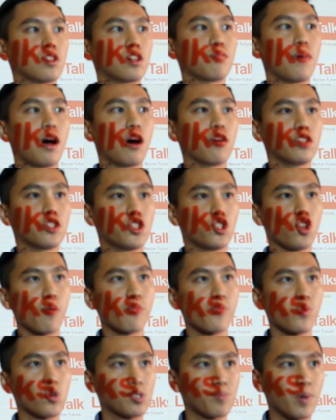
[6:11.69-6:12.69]
about the
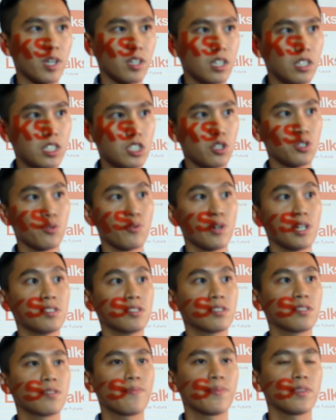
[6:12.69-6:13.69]
job prospect in the US.